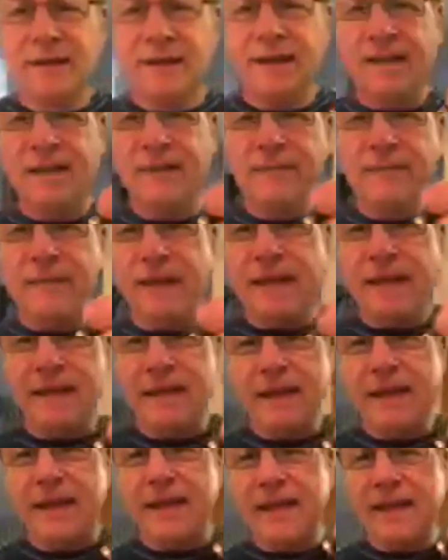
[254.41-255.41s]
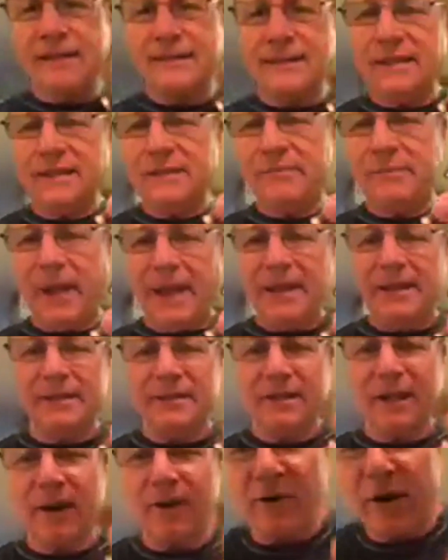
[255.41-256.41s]
he gets these
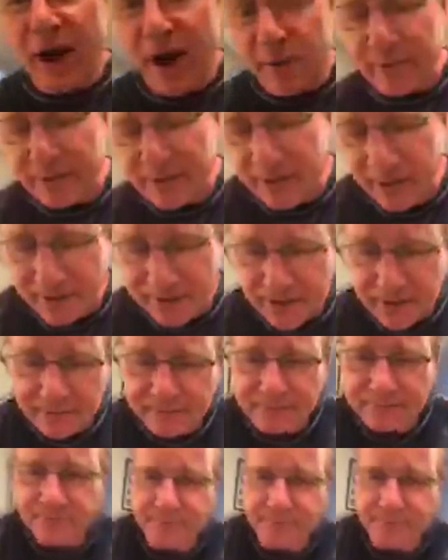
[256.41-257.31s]
pens. I don't know how he does it.